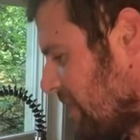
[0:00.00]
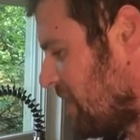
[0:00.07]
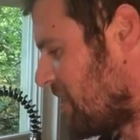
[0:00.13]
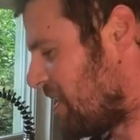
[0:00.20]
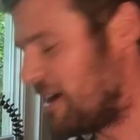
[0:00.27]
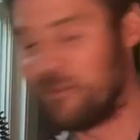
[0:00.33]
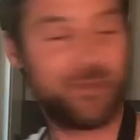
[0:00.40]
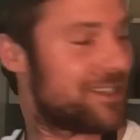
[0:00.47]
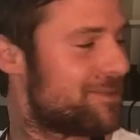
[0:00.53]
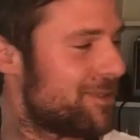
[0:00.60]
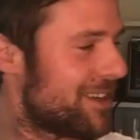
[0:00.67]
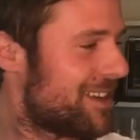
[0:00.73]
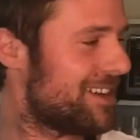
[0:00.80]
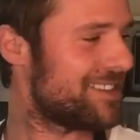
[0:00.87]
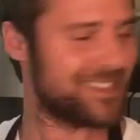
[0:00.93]
That's
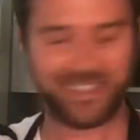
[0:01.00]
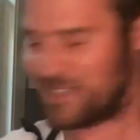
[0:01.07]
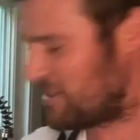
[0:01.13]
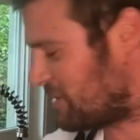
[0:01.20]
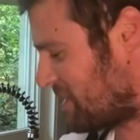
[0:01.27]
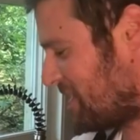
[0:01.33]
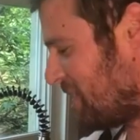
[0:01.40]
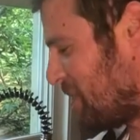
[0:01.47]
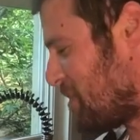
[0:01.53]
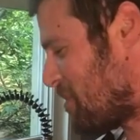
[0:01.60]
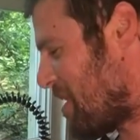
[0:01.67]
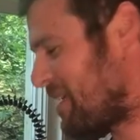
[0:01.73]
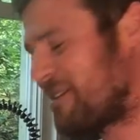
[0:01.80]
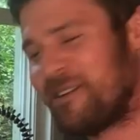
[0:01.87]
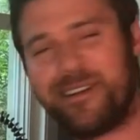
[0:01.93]
my cousin's little kid in the
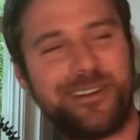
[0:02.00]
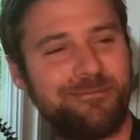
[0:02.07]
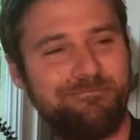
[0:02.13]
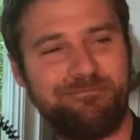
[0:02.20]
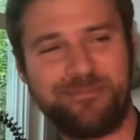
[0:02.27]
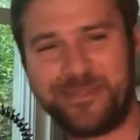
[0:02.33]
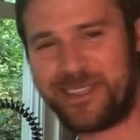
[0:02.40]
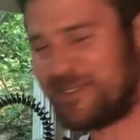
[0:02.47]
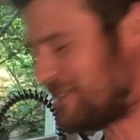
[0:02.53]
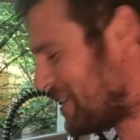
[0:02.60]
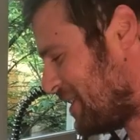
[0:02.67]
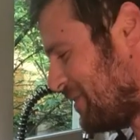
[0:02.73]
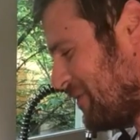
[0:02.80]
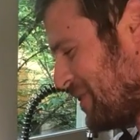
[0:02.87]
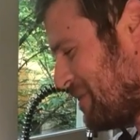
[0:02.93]
background. So we got
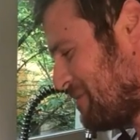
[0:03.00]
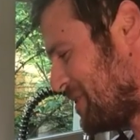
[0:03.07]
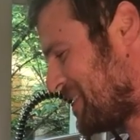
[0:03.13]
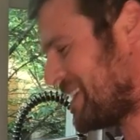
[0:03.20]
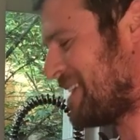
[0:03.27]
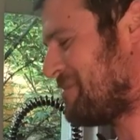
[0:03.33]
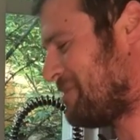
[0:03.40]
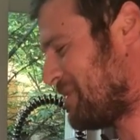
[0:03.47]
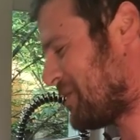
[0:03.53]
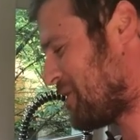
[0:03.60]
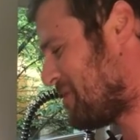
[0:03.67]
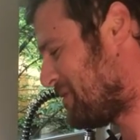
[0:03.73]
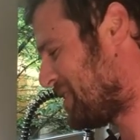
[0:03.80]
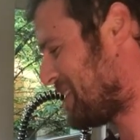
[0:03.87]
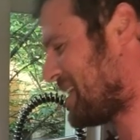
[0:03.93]
a little family time, a little COVID